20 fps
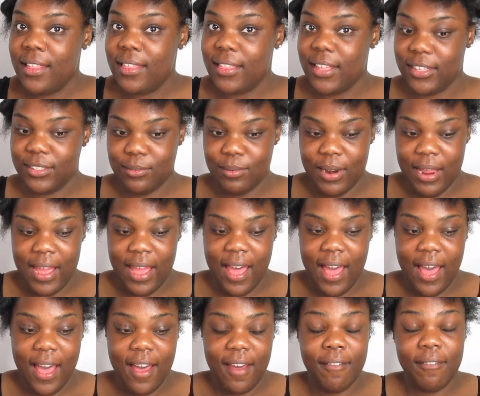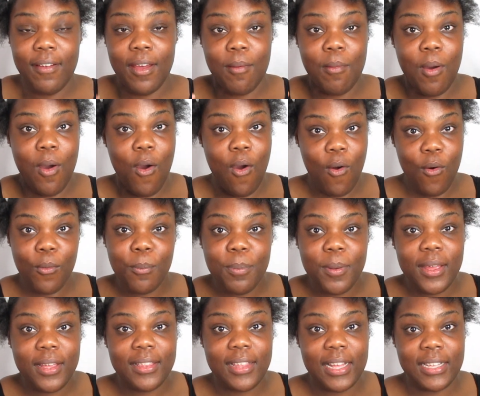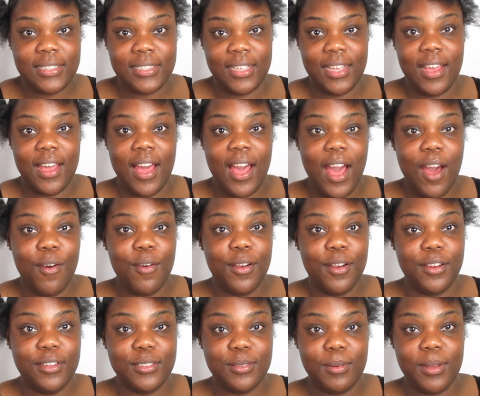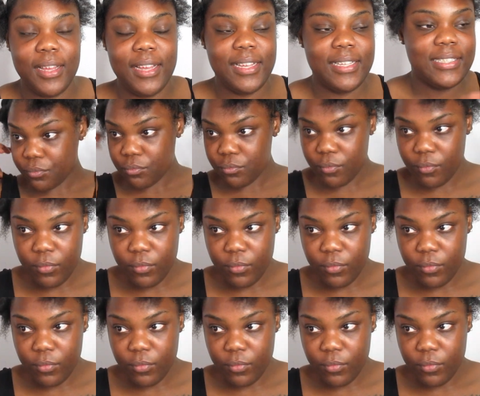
That's what I have. I'm hoping that's how hers was.